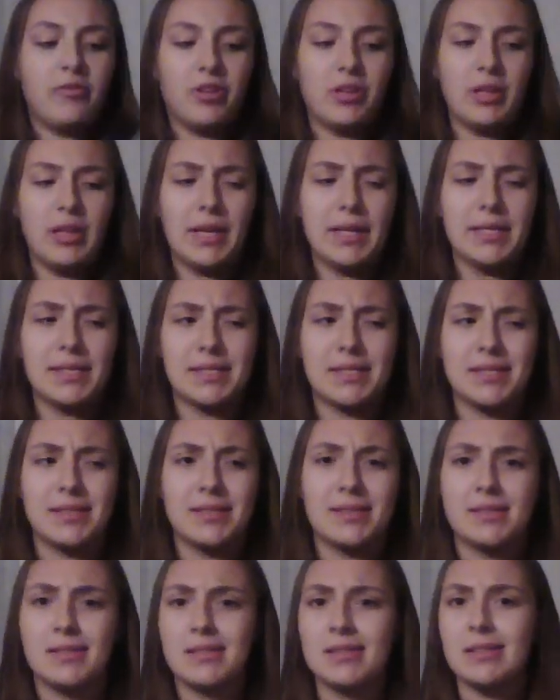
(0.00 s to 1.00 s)
to like
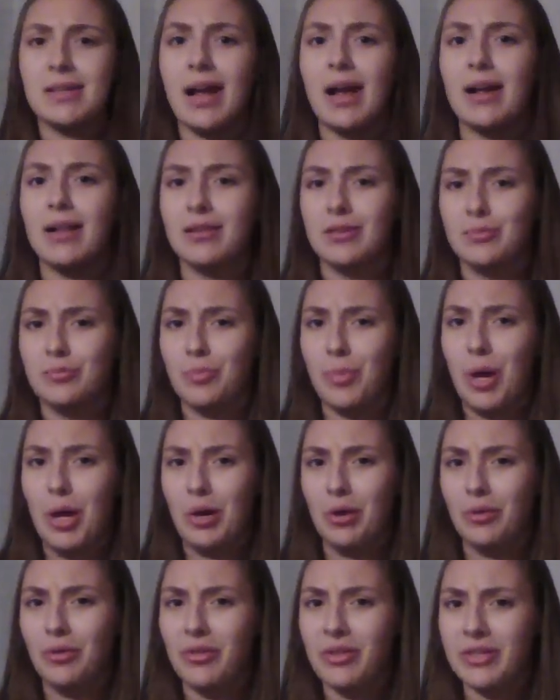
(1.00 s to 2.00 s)
style and
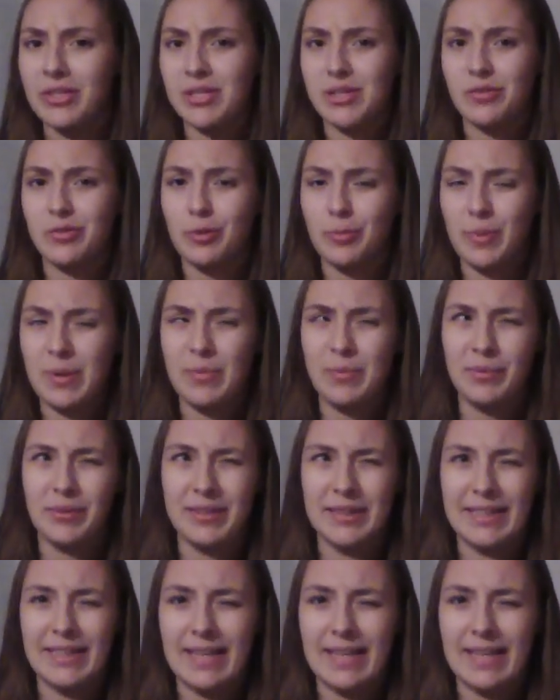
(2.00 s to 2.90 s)
model this for people to